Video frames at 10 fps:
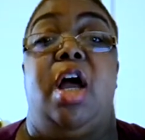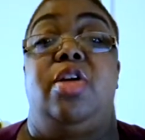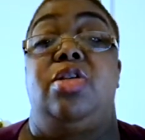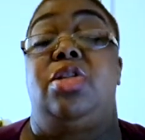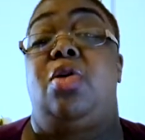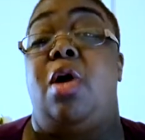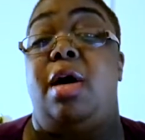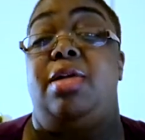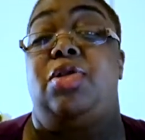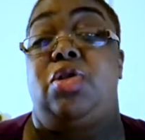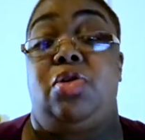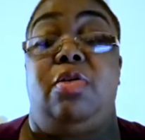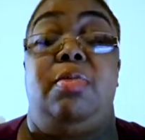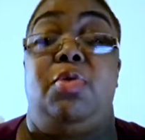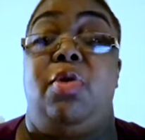So all a
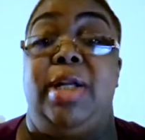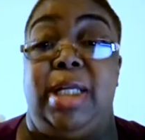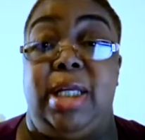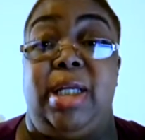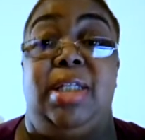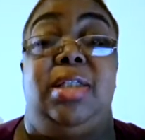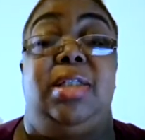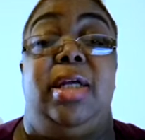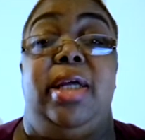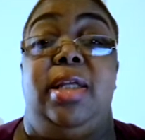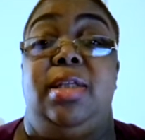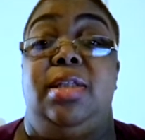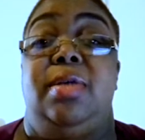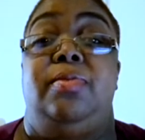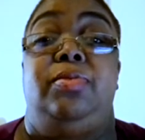storyboard is
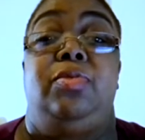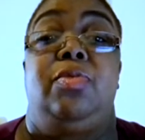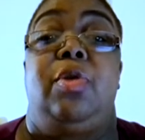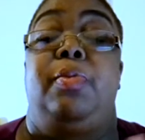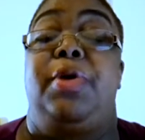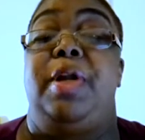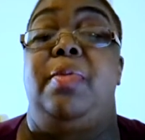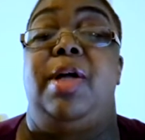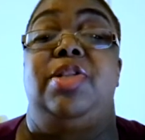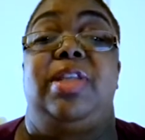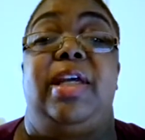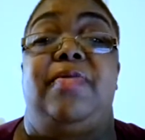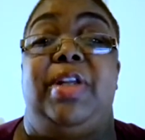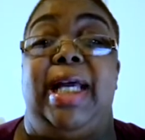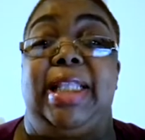pretty much, think of
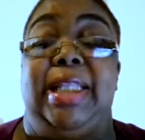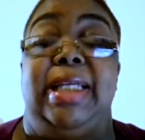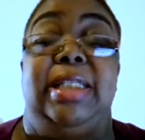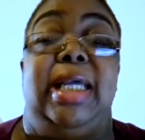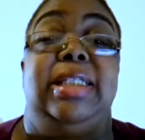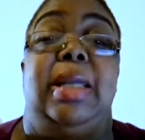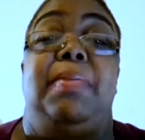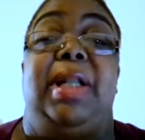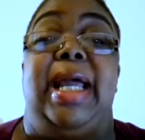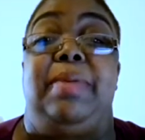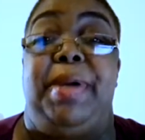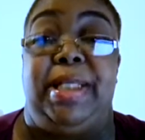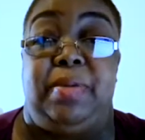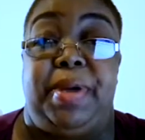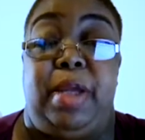it like this. It's a blank
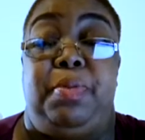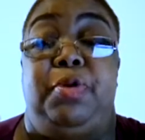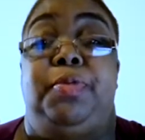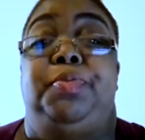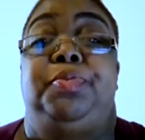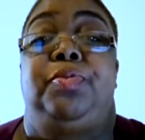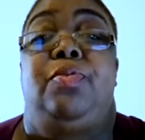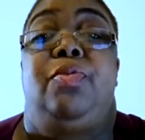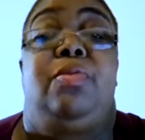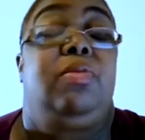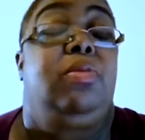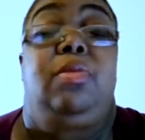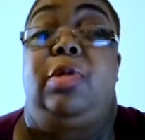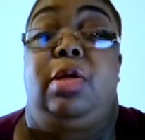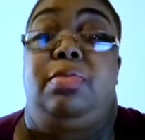piece of paper.
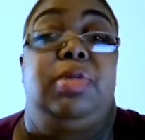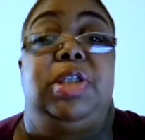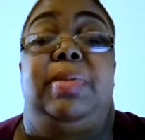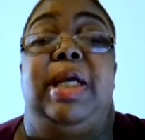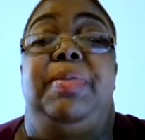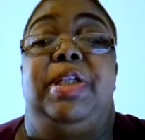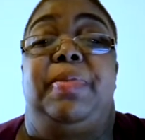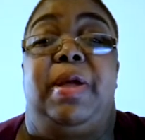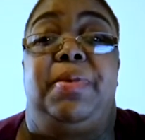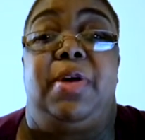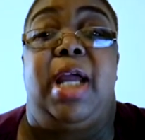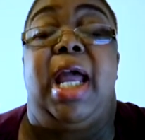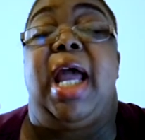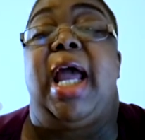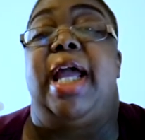Just a blank piece of paper.
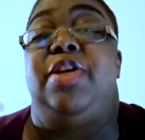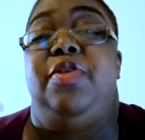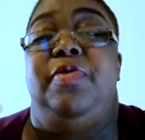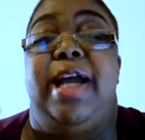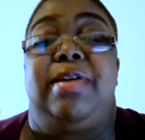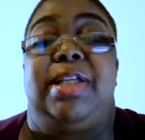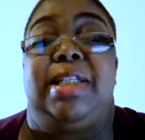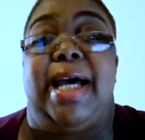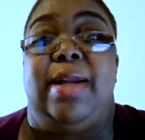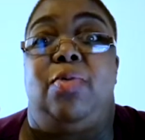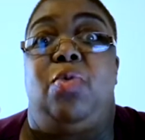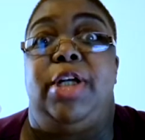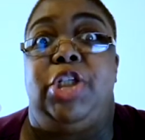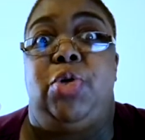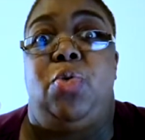And you've now decided
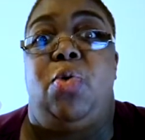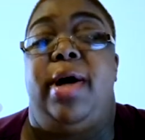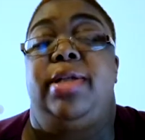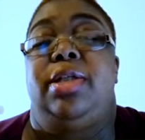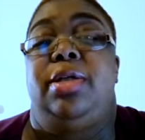what you want.